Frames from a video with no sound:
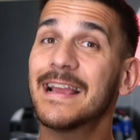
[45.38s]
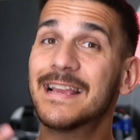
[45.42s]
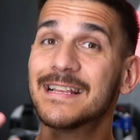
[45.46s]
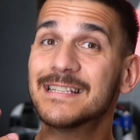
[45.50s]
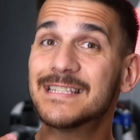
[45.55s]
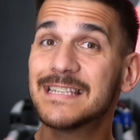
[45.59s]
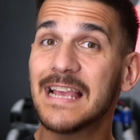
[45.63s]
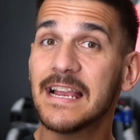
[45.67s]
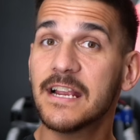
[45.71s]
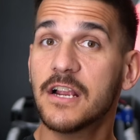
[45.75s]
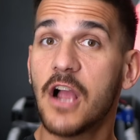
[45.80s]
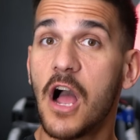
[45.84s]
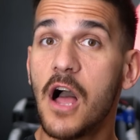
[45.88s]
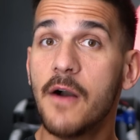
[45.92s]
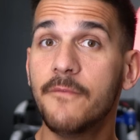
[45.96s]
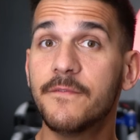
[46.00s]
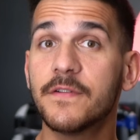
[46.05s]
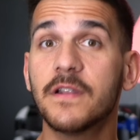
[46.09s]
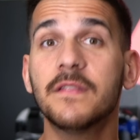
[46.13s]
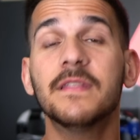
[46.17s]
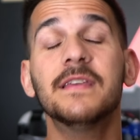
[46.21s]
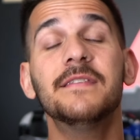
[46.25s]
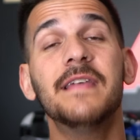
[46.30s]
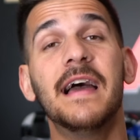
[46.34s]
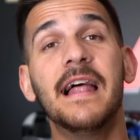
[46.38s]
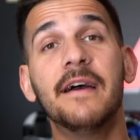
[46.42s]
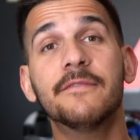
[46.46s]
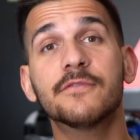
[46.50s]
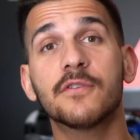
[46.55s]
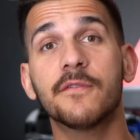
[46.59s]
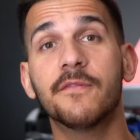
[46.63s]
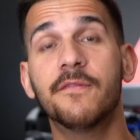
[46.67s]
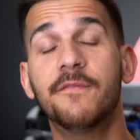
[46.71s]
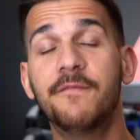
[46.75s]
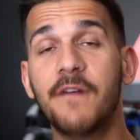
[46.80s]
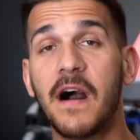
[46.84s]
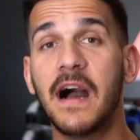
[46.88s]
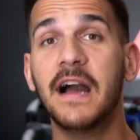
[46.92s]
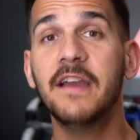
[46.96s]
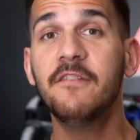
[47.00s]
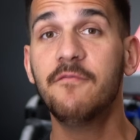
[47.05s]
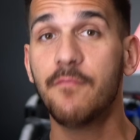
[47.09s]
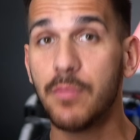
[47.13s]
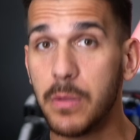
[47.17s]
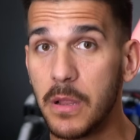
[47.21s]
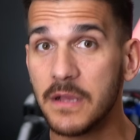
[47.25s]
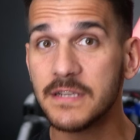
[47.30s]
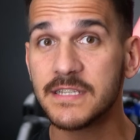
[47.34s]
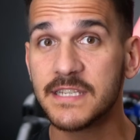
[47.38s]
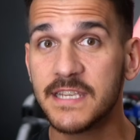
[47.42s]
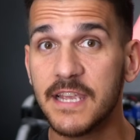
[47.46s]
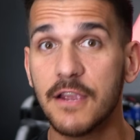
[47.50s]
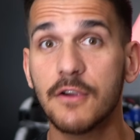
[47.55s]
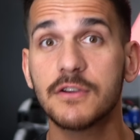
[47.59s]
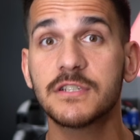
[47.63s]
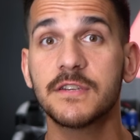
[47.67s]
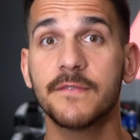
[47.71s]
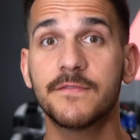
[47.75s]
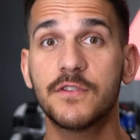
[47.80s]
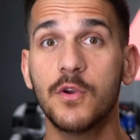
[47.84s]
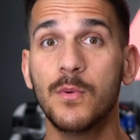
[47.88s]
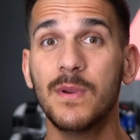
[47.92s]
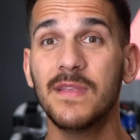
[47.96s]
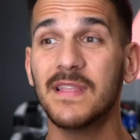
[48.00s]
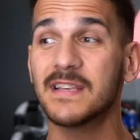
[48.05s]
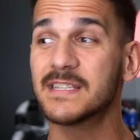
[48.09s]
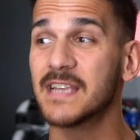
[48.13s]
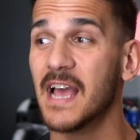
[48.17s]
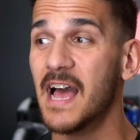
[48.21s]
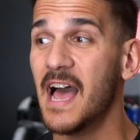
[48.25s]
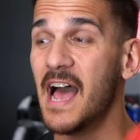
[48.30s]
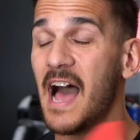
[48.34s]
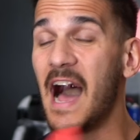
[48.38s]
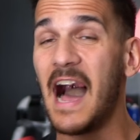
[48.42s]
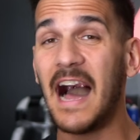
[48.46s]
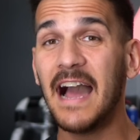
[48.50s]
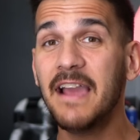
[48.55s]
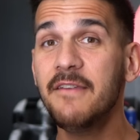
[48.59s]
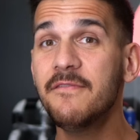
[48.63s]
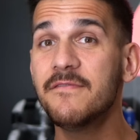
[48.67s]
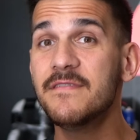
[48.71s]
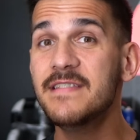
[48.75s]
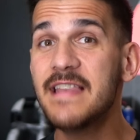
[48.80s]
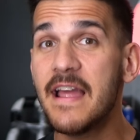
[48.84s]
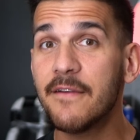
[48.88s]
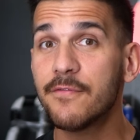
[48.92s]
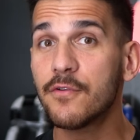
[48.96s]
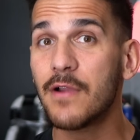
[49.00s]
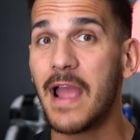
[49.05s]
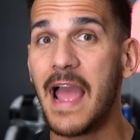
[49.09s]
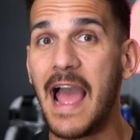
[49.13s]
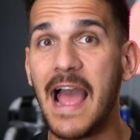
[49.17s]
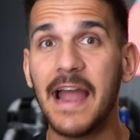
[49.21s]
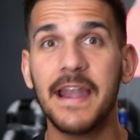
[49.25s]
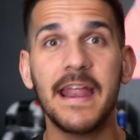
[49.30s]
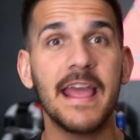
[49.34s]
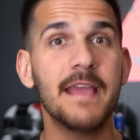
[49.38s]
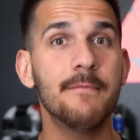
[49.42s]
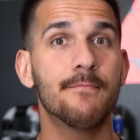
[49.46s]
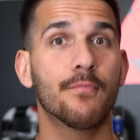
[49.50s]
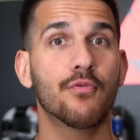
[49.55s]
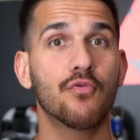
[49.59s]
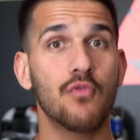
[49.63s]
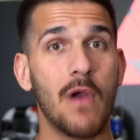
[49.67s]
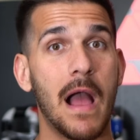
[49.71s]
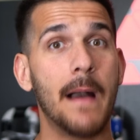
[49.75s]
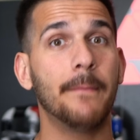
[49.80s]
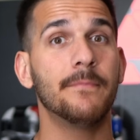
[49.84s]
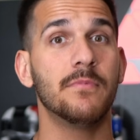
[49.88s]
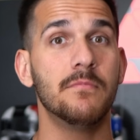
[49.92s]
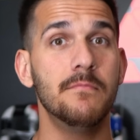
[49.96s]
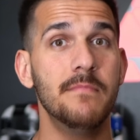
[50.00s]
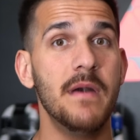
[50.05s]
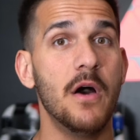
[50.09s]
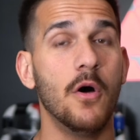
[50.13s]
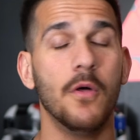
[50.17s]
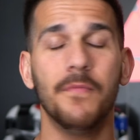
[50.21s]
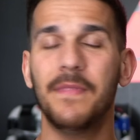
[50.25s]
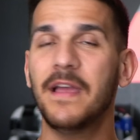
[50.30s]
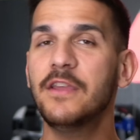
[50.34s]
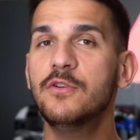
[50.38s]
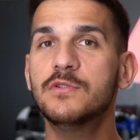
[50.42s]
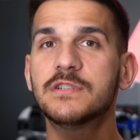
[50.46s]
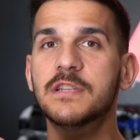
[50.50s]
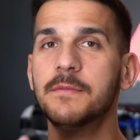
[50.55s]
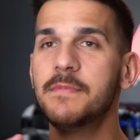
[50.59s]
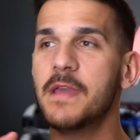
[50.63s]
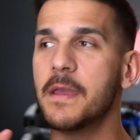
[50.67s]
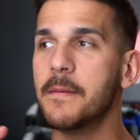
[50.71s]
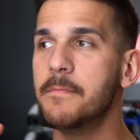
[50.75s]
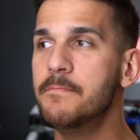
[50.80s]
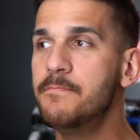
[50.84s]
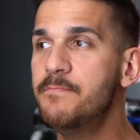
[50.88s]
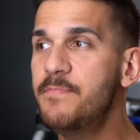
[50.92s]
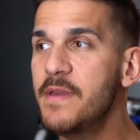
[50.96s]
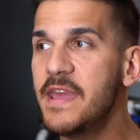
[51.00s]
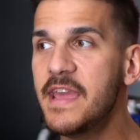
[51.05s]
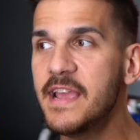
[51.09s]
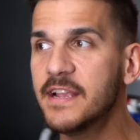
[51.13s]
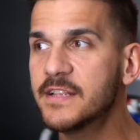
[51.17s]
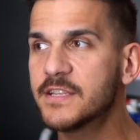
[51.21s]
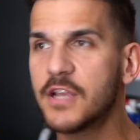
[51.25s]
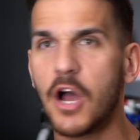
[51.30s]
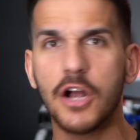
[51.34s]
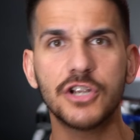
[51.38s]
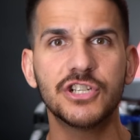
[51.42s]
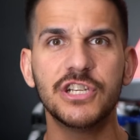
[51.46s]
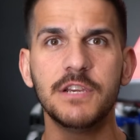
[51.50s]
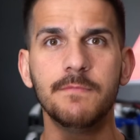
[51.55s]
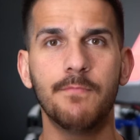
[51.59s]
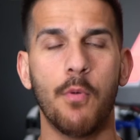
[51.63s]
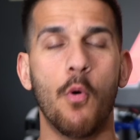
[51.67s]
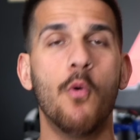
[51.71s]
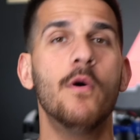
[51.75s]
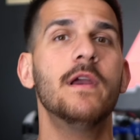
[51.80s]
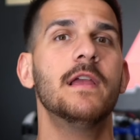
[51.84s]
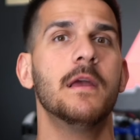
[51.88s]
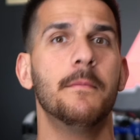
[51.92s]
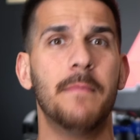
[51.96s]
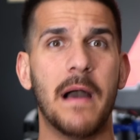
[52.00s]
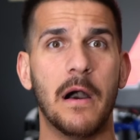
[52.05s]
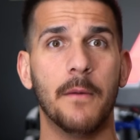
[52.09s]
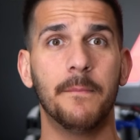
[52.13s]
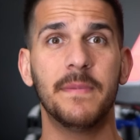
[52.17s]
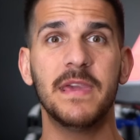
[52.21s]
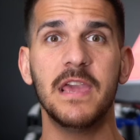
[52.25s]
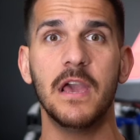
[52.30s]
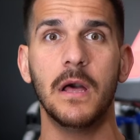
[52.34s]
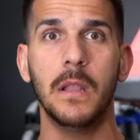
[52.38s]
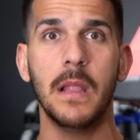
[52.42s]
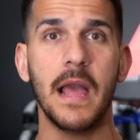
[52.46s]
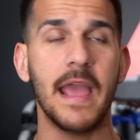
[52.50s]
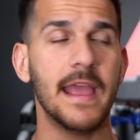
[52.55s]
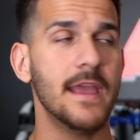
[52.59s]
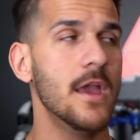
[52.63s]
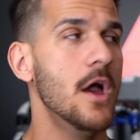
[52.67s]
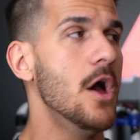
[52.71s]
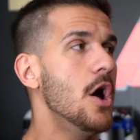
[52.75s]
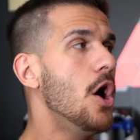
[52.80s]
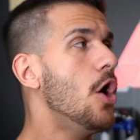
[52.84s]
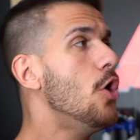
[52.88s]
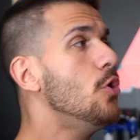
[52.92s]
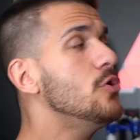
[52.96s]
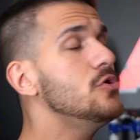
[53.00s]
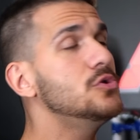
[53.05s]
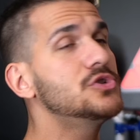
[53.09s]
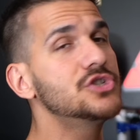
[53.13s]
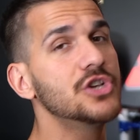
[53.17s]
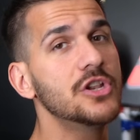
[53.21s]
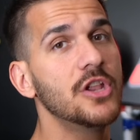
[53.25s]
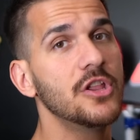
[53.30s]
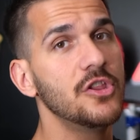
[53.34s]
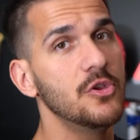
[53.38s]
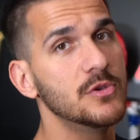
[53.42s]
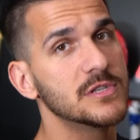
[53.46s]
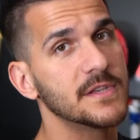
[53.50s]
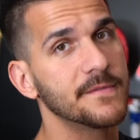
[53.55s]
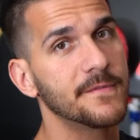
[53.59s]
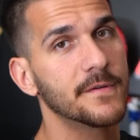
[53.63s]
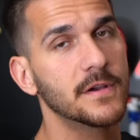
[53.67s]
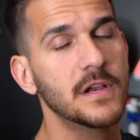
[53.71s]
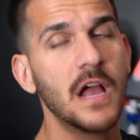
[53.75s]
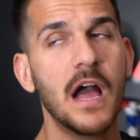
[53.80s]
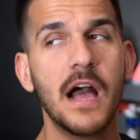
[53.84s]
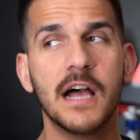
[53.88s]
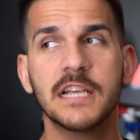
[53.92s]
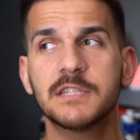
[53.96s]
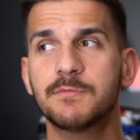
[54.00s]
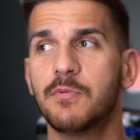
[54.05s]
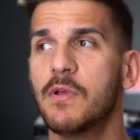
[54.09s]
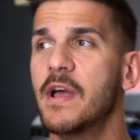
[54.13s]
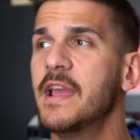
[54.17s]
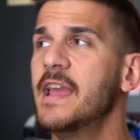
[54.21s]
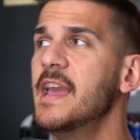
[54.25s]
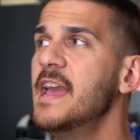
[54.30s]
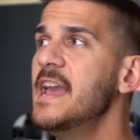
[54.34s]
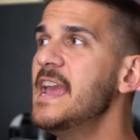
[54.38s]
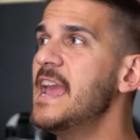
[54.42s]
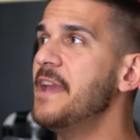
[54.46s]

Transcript: I can say confidently that after five plus years of doing this, I've never had a prop melt. That used to be a big touchy point about PLA. Oh, you shouldn't use it for cosplay.